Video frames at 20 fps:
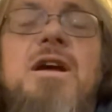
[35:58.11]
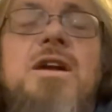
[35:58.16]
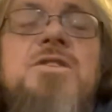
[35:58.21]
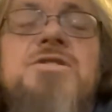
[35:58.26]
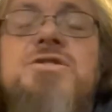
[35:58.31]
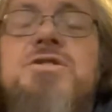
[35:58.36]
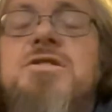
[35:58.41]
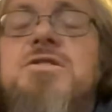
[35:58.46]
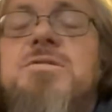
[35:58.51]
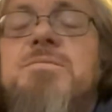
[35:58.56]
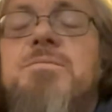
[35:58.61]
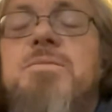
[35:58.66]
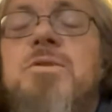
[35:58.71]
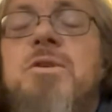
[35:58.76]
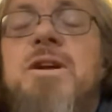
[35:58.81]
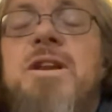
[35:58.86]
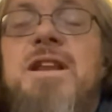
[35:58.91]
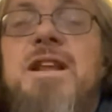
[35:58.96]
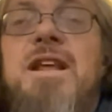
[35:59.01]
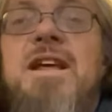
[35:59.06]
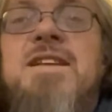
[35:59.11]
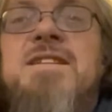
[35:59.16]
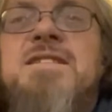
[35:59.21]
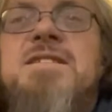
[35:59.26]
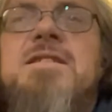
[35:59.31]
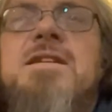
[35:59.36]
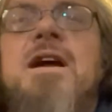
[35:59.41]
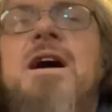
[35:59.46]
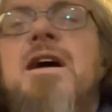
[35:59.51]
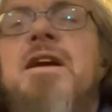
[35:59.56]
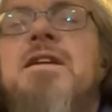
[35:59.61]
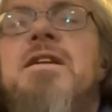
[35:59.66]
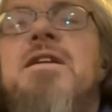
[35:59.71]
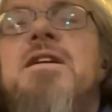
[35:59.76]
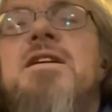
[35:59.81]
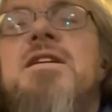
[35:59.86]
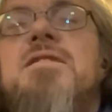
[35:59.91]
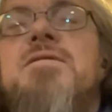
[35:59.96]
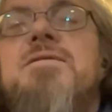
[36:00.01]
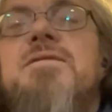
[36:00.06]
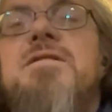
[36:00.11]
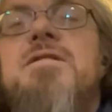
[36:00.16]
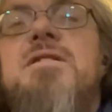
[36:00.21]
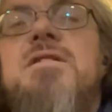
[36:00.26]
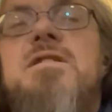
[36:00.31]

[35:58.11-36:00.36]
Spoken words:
At a certain point, it's not enough.